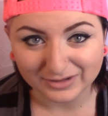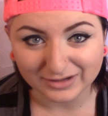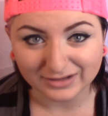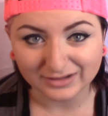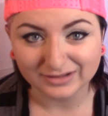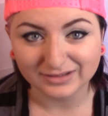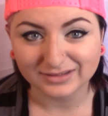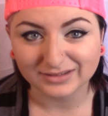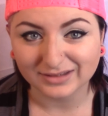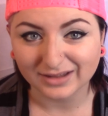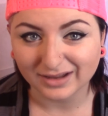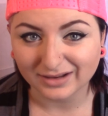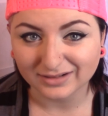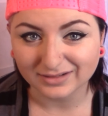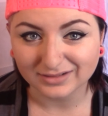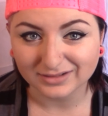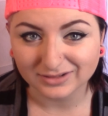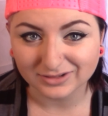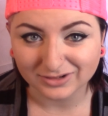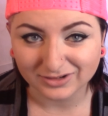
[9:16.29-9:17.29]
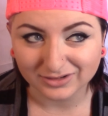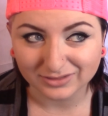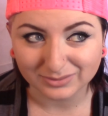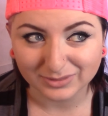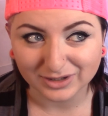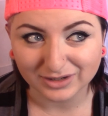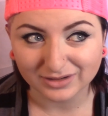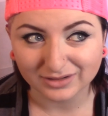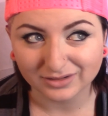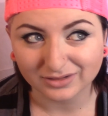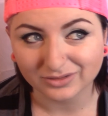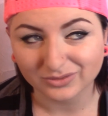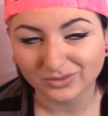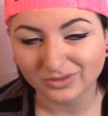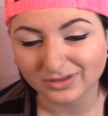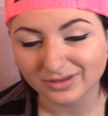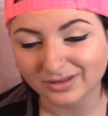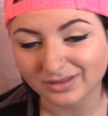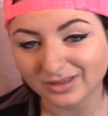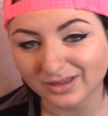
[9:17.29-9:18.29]
I decided to stretch my ears
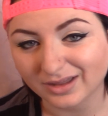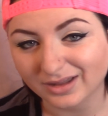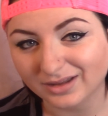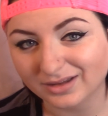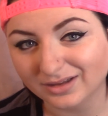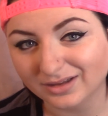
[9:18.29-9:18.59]
was at like